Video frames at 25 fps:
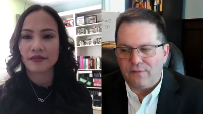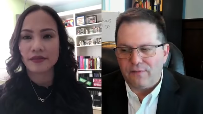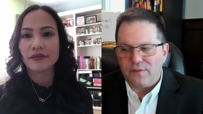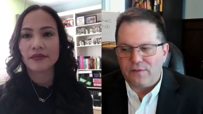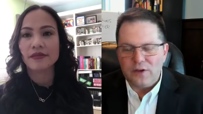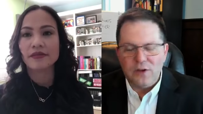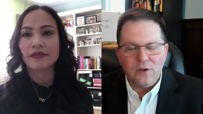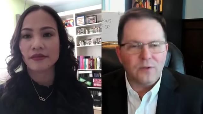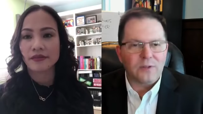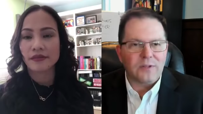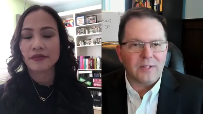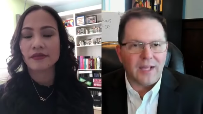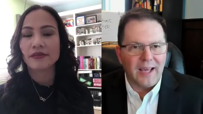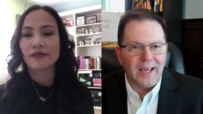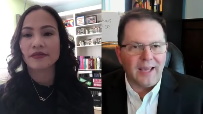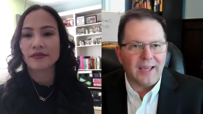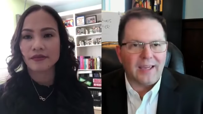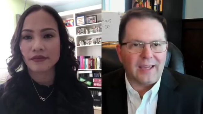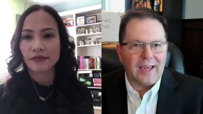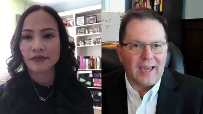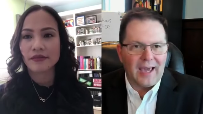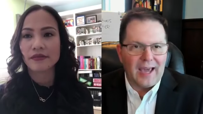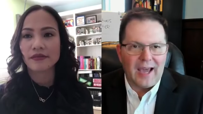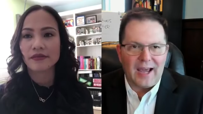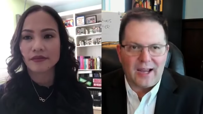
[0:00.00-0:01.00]
Speaker 1: if you
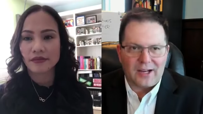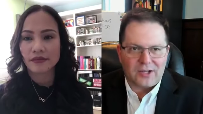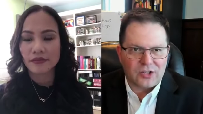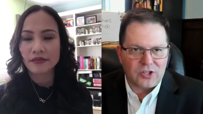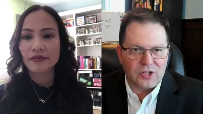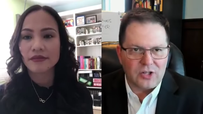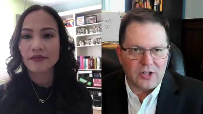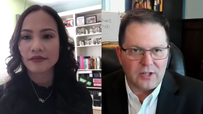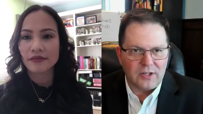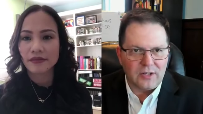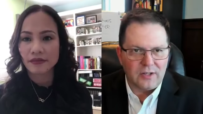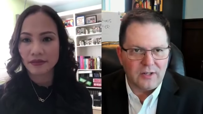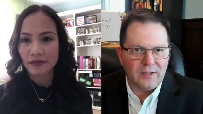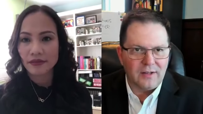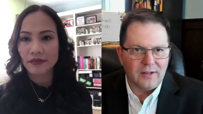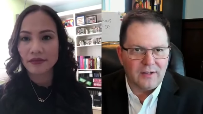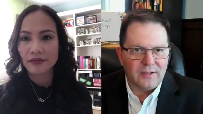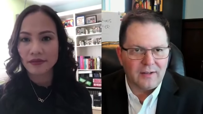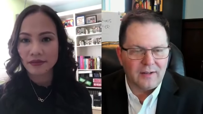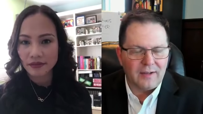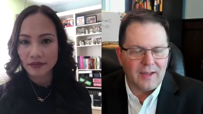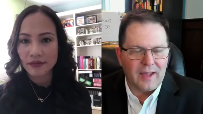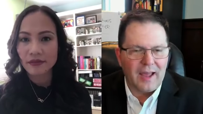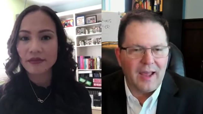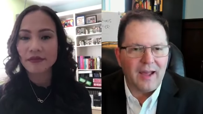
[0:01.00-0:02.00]
take action
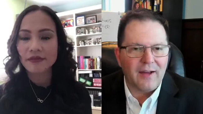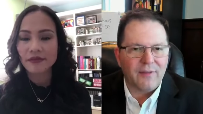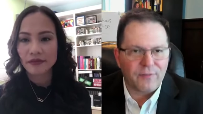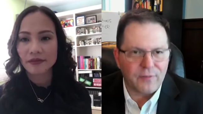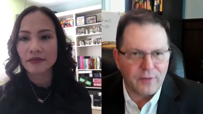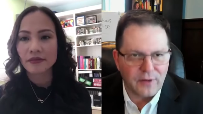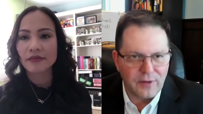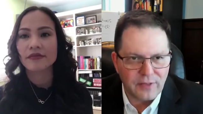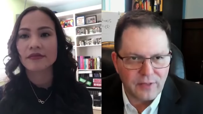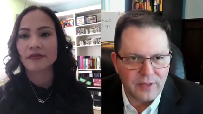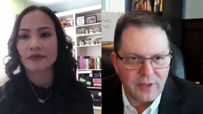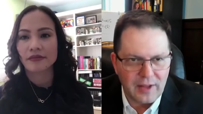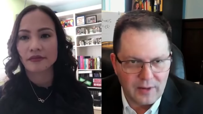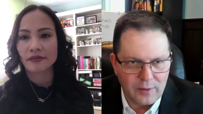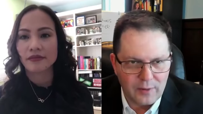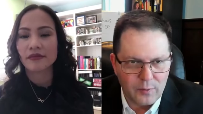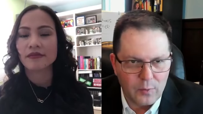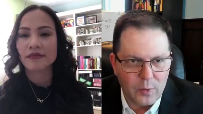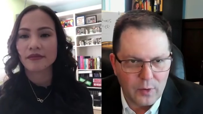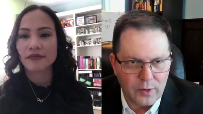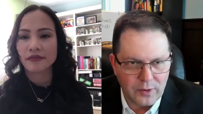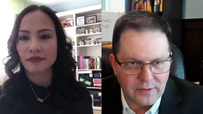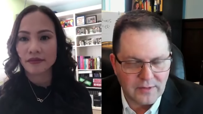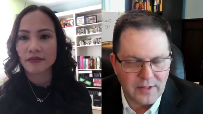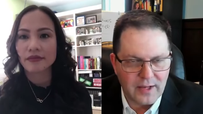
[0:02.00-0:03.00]

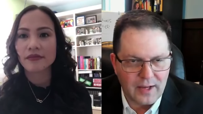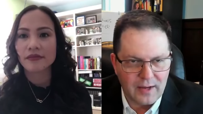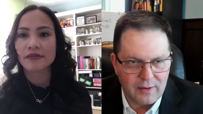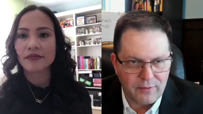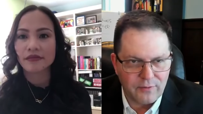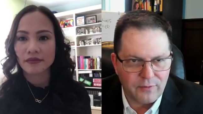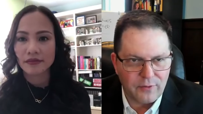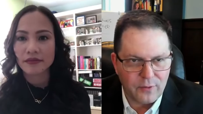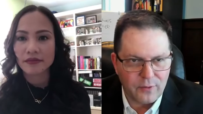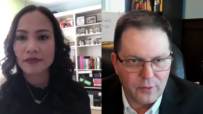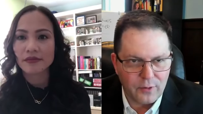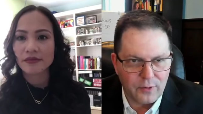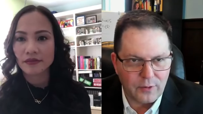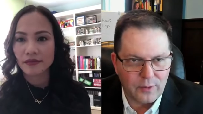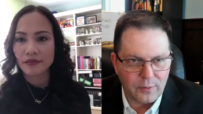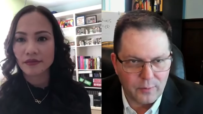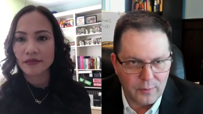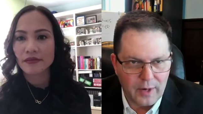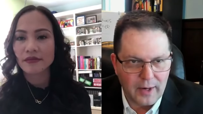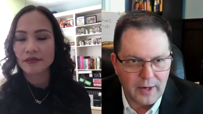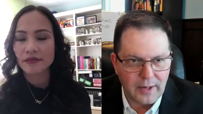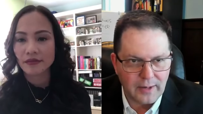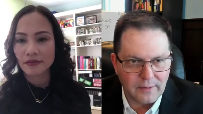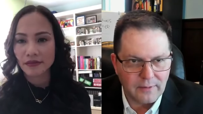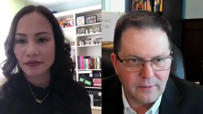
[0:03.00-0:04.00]
everything works out for
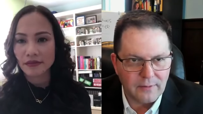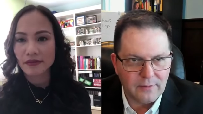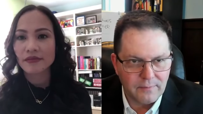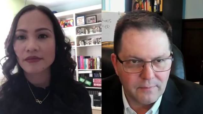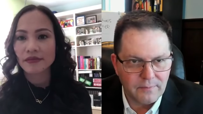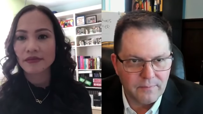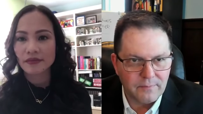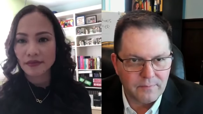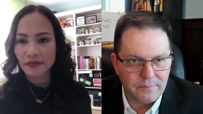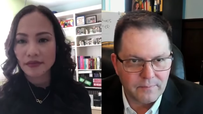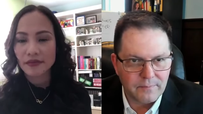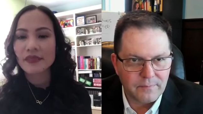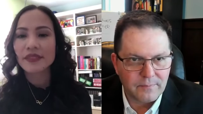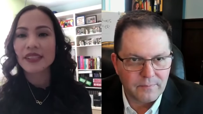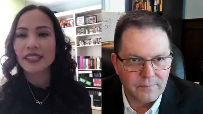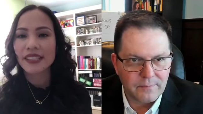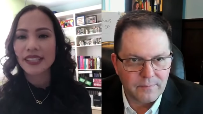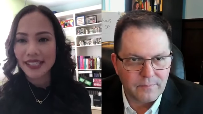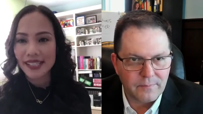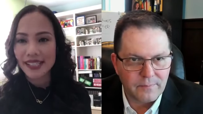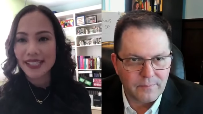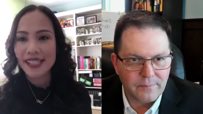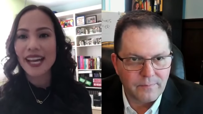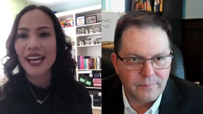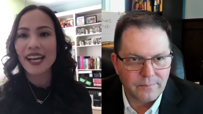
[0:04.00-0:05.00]
you right
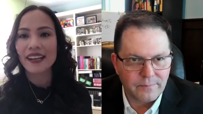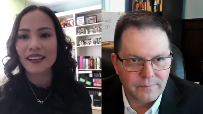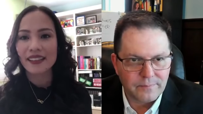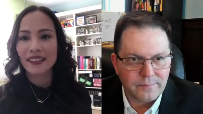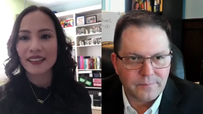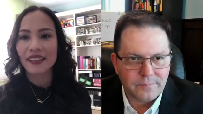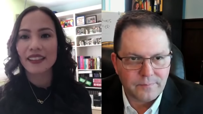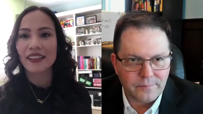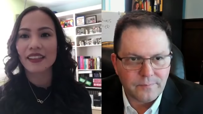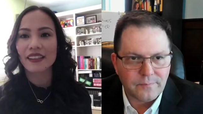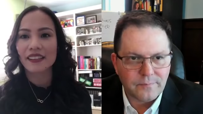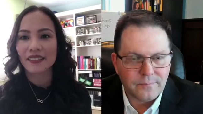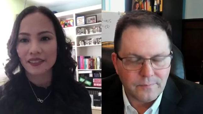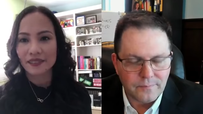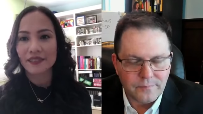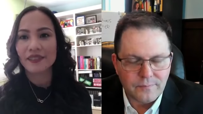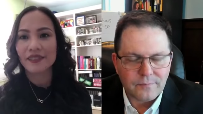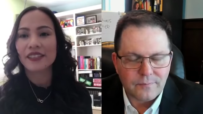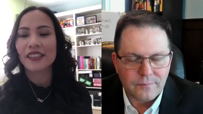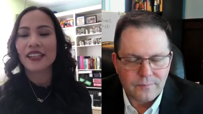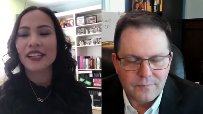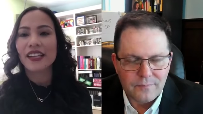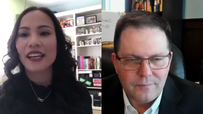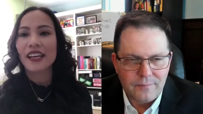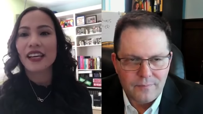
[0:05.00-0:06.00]

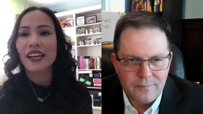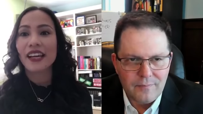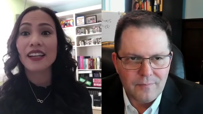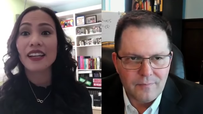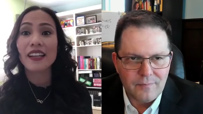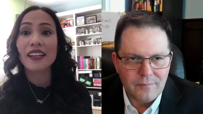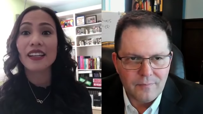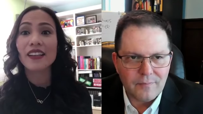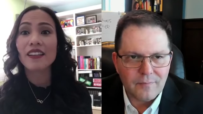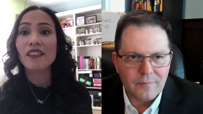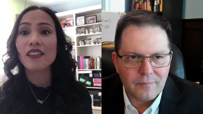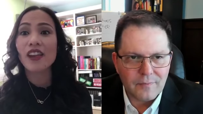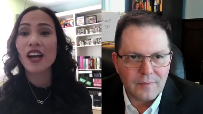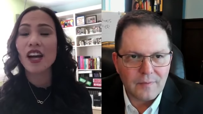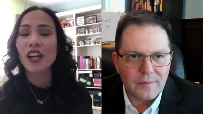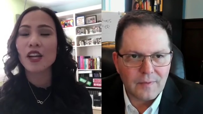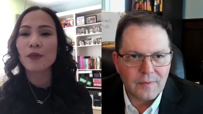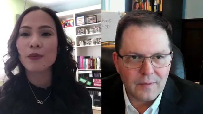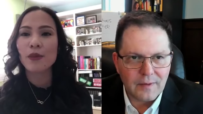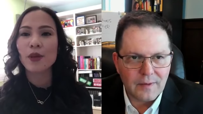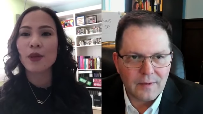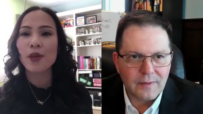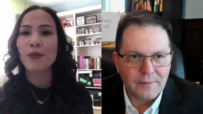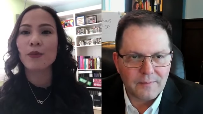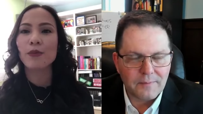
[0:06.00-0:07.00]
Speaker 2: exactly and then a
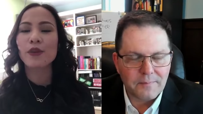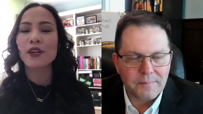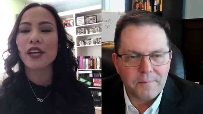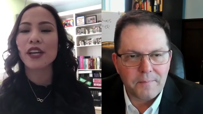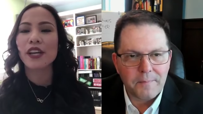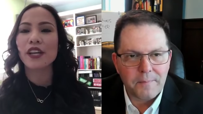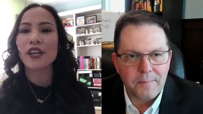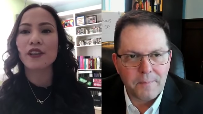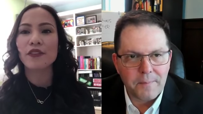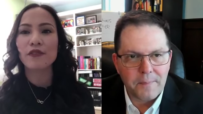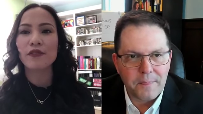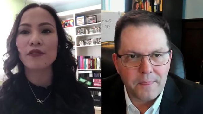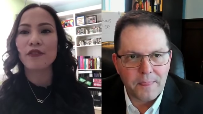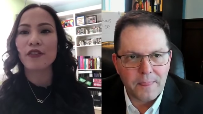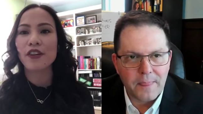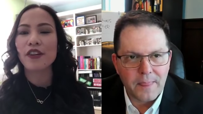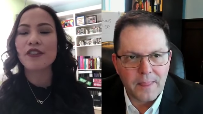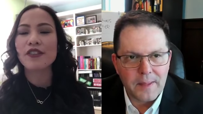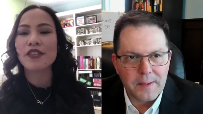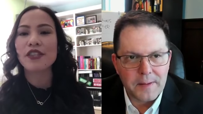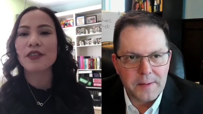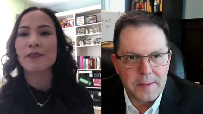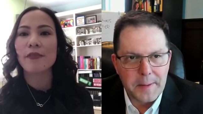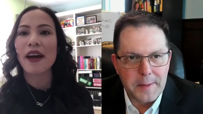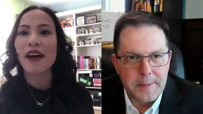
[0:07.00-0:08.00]
lot of people get
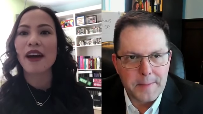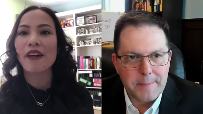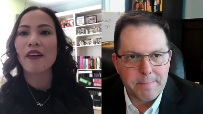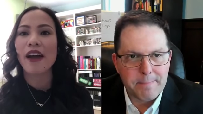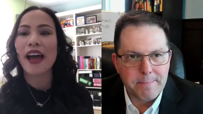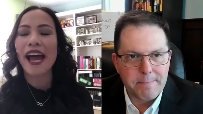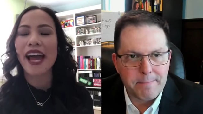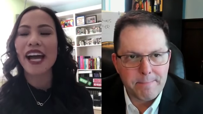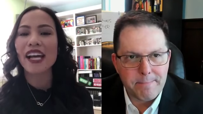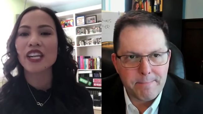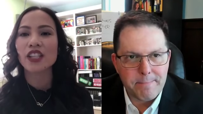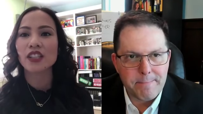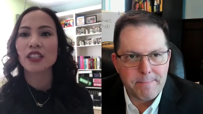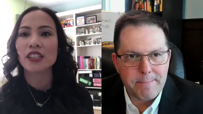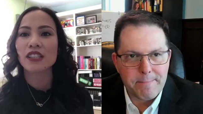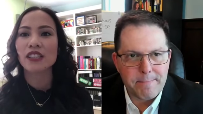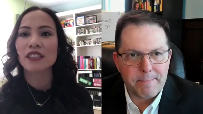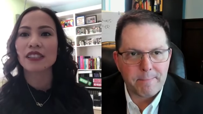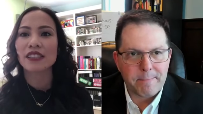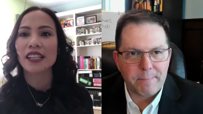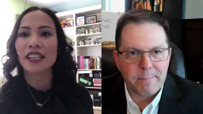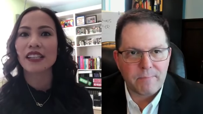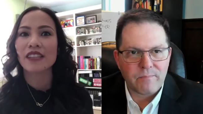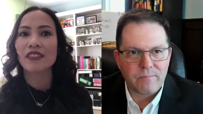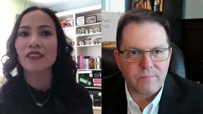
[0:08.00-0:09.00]
confused about
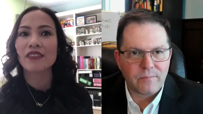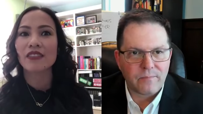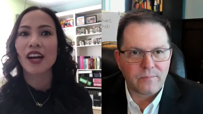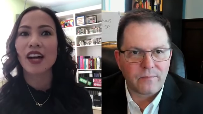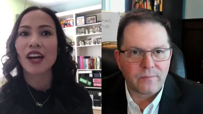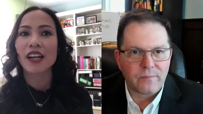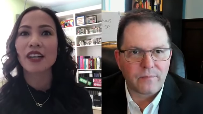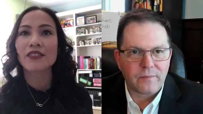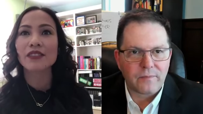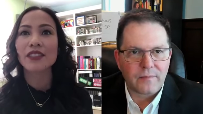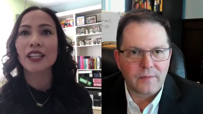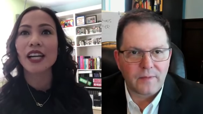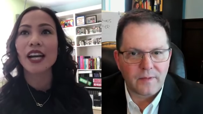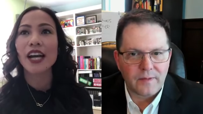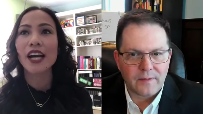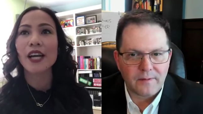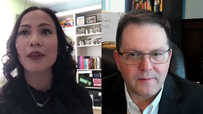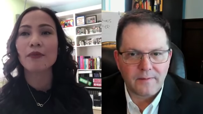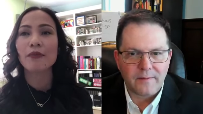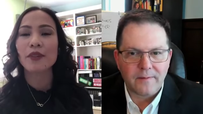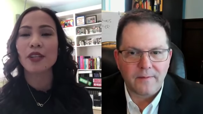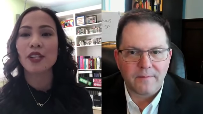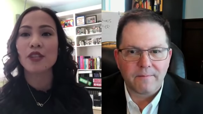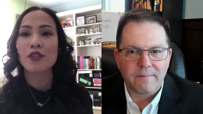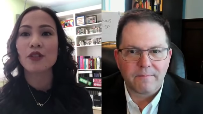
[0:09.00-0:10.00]
actions. Like a lot of
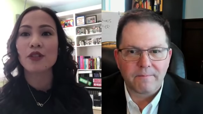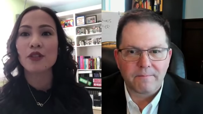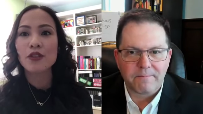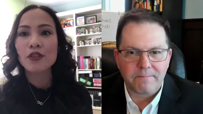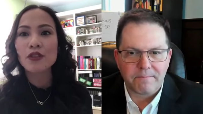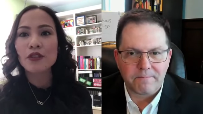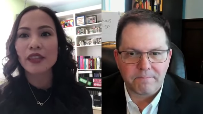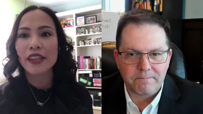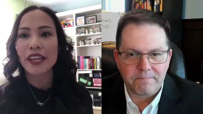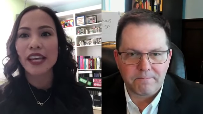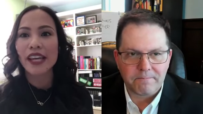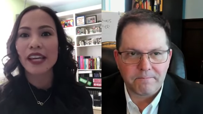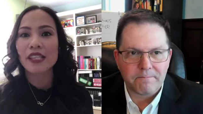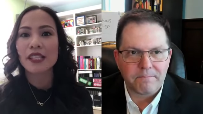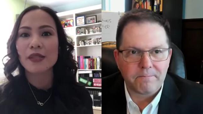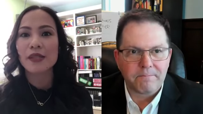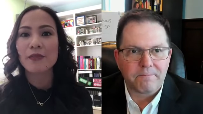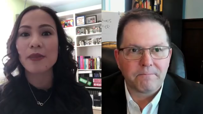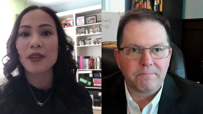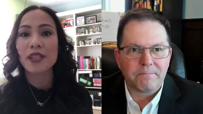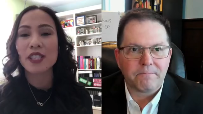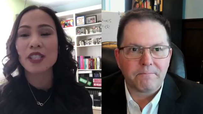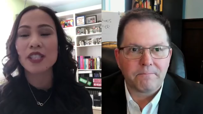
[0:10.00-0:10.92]
time they do things,